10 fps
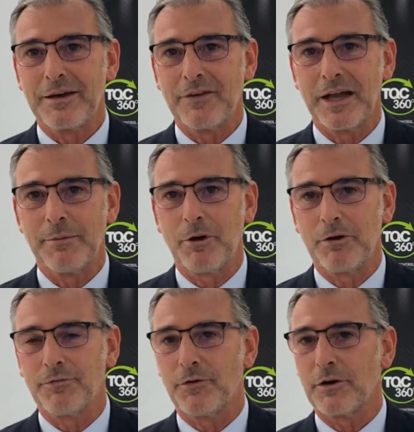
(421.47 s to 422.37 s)

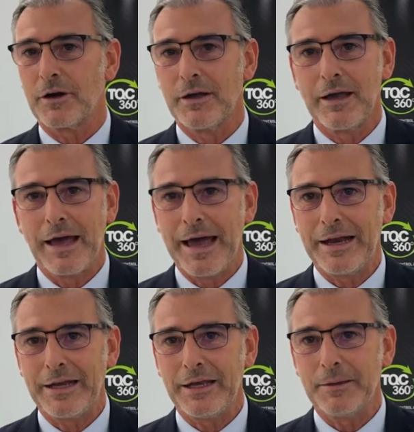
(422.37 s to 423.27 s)
available for
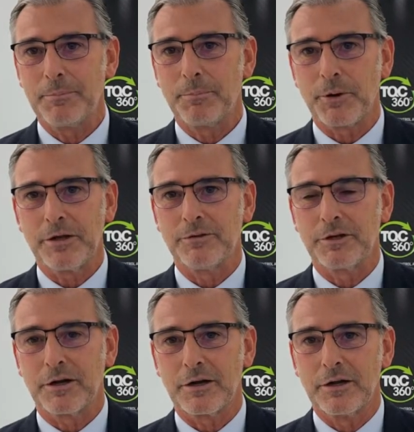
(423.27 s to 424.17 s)
any
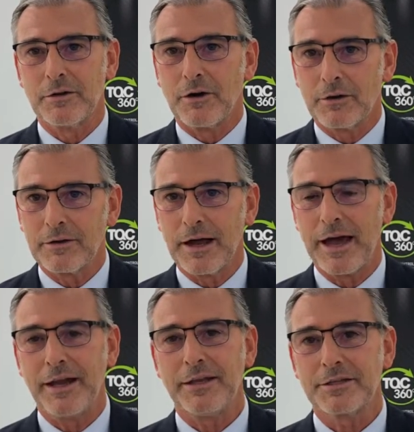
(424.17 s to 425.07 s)
printer on
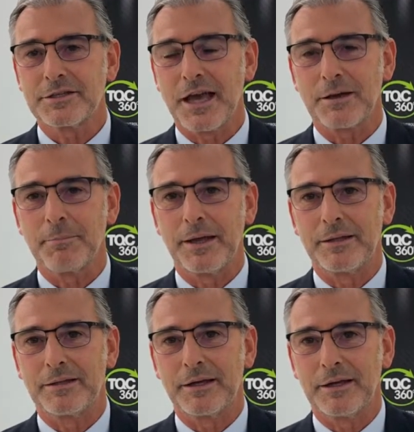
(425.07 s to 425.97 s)
any
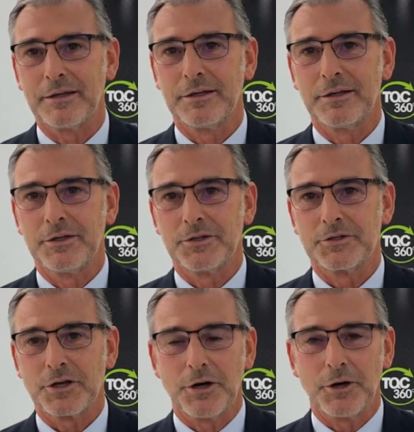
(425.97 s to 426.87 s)
segment.
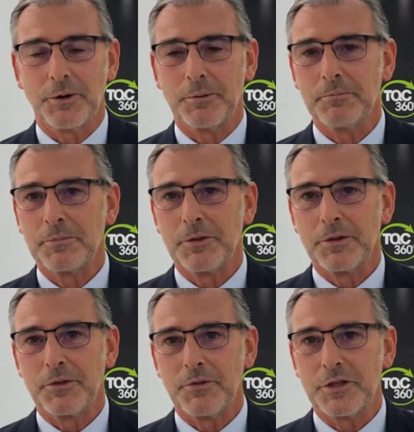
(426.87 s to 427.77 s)
So
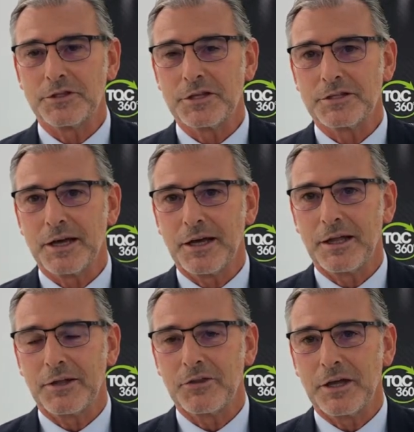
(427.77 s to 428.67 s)
this is
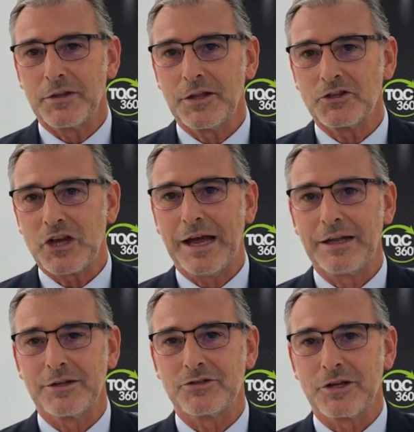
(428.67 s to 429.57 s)
the
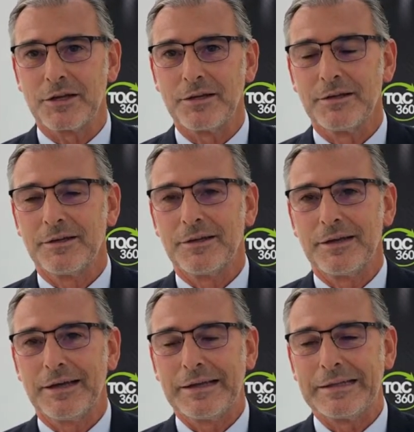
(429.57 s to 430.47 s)
challenge.
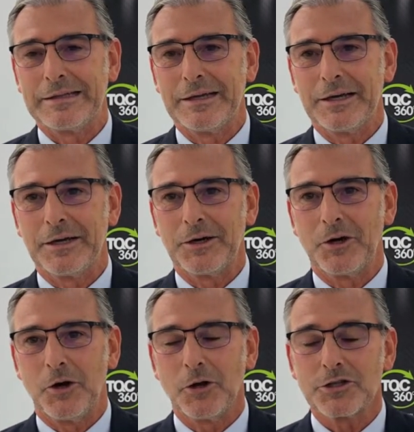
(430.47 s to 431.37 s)
And
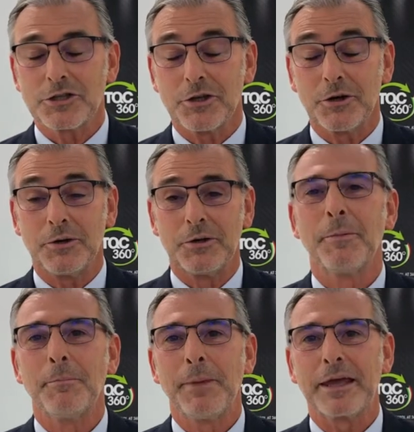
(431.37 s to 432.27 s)
also
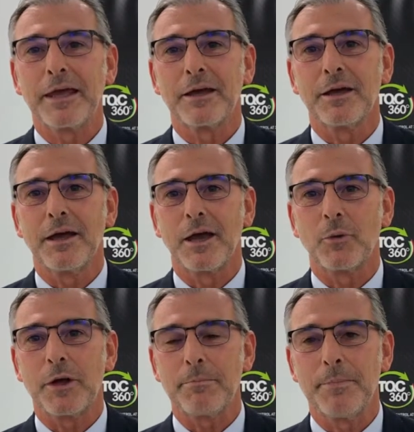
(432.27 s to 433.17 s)
making
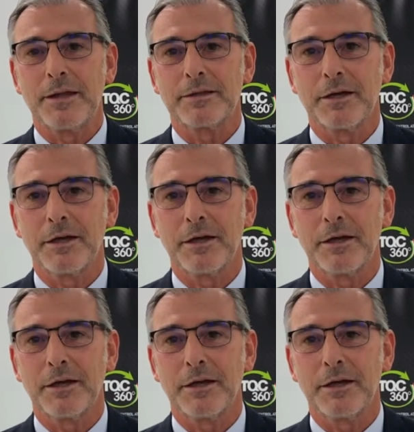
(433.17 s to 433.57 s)
equipment